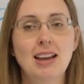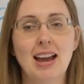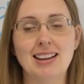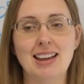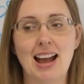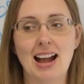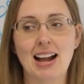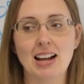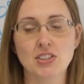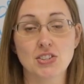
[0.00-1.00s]
and
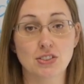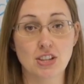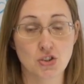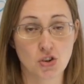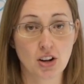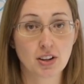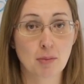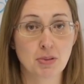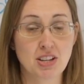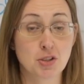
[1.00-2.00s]
as these drug
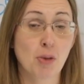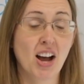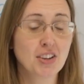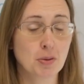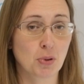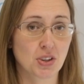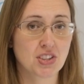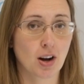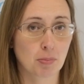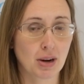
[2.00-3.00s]
companies' pocketbooks
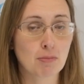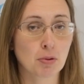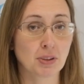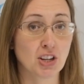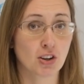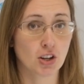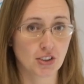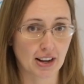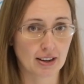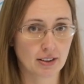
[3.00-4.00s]
are probably
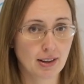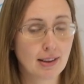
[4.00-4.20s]
hurting,